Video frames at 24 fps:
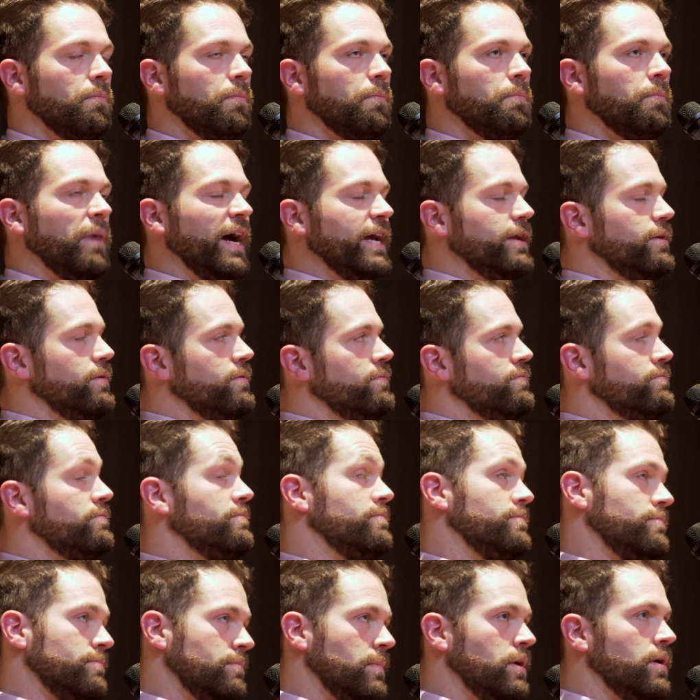my
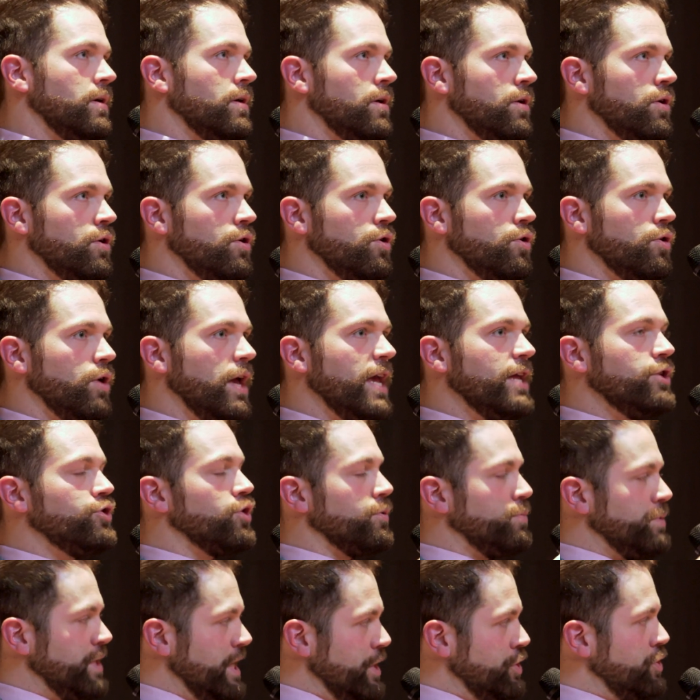
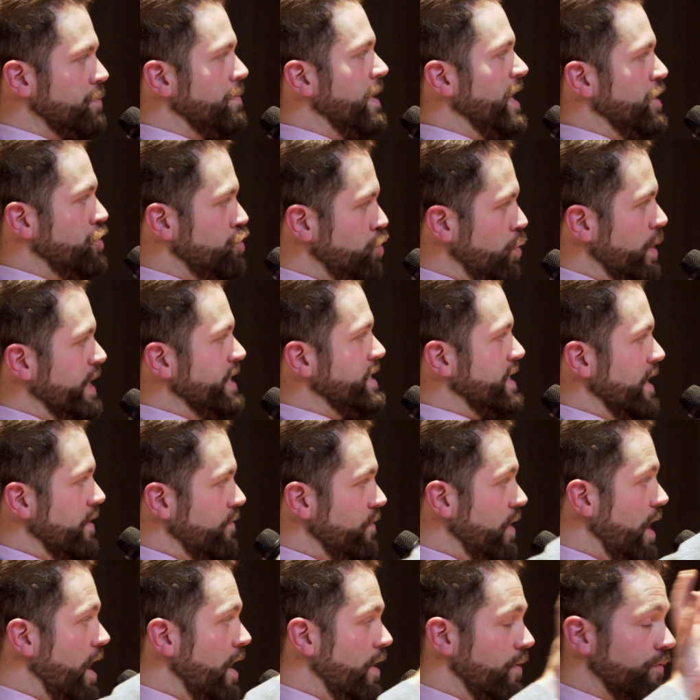interpretation, my choice
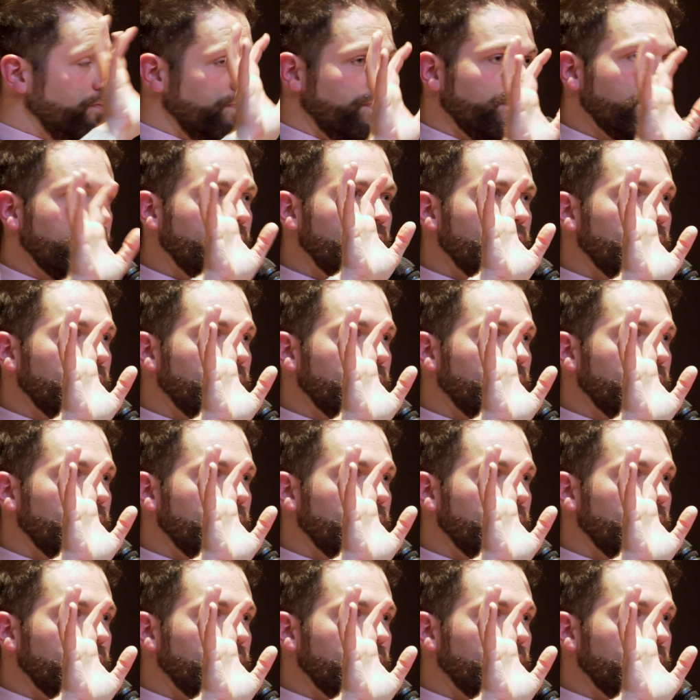of, of